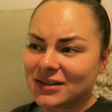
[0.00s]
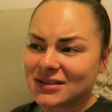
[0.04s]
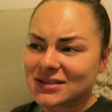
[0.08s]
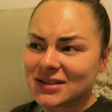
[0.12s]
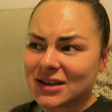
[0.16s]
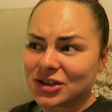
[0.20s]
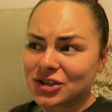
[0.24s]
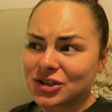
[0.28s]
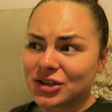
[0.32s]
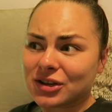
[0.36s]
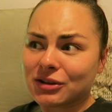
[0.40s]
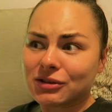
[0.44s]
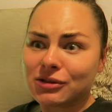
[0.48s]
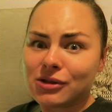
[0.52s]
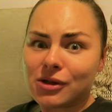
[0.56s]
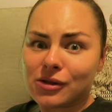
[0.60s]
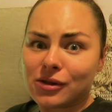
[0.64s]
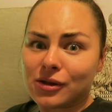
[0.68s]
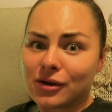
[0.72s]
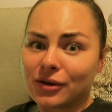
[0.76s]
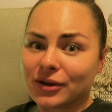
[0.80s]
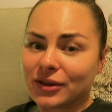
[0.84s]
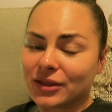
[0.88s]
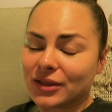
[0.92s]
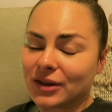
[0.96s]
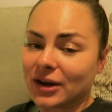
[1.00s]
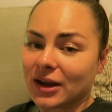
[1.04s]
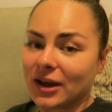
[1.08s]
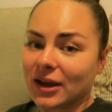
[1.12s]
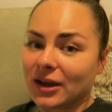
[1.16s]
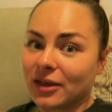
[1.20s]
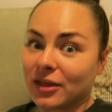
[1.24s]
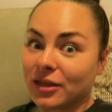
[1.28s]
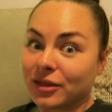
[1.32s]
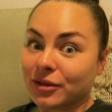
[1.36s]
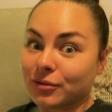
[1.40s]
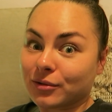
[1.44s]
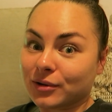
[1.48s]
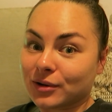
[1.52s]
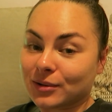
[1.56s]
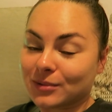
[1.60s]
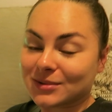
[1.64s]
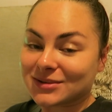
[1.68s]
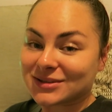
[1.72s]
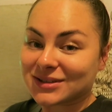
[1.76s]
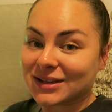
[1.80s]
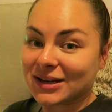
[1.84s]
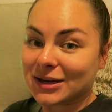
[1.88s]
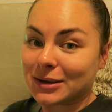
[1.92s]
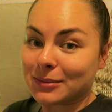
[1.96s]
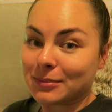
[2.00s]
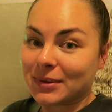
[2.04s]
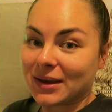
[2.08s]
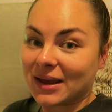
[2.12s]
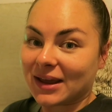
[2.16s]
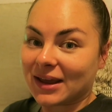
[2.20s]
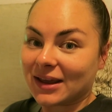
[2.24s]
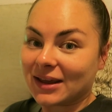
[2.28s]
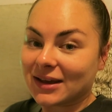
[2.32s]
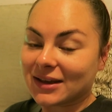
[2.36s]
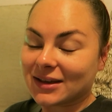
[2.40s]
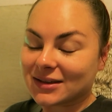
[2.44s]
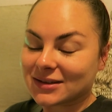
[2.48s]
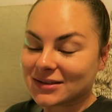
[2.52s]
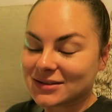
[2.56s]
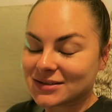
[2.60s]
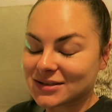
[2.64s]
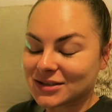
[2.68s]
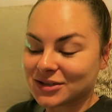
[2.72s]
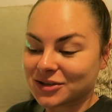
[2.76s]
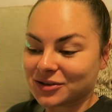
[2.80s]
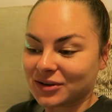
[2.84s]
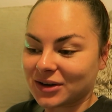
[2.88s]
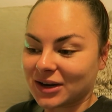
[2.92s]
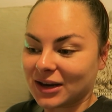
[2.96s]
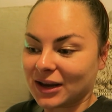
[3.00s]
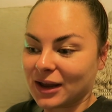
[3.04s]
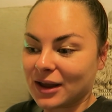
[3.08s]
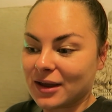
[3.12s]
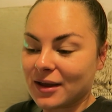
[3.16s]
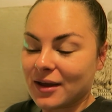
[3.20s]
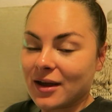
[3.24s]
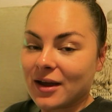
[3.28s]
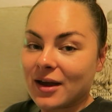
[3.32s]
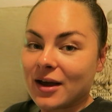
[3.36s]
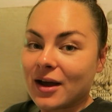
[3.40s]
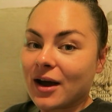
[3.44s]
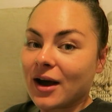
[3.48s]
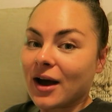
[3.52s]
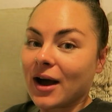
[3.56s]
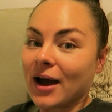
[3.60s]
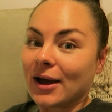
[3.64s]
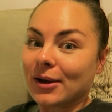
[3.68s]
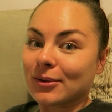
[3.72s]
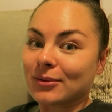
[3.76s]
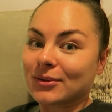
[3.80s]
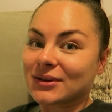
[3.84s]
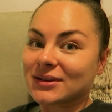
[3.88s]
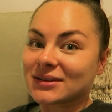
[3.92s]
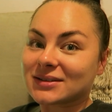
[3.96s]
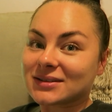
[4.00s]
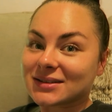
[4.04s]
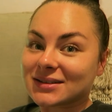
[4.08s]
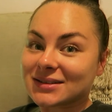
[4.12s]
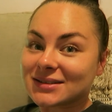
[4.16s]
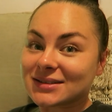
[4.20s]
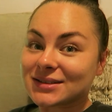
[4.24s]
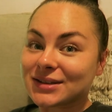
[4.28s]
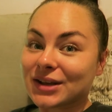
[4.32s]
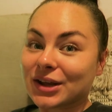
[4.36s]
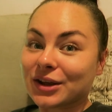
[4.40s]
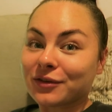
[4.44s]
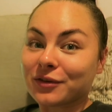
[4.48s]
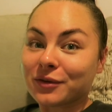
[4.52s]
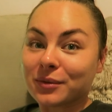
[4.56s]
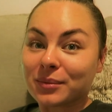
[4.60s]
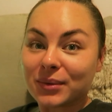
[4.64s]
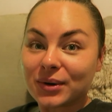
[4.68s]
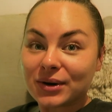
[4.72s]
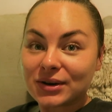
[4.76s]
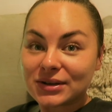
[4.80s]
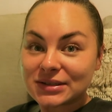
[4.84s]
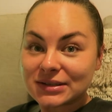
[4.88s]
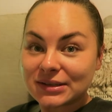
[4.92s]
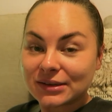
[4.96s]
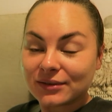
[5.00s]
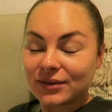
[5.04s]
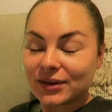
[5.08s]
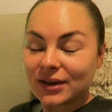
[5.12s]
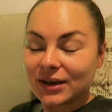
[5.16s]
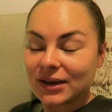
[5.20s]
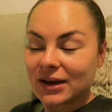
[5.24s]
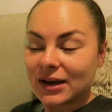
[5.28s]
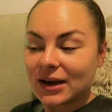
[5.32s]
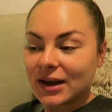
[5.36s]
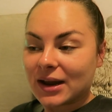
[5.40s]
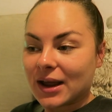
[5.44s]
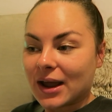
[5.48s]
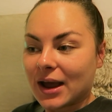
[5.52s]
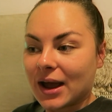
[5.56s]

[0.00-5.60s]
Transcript: It's actually a lot longer than I thought it was gonna be considering I was sick for most of it.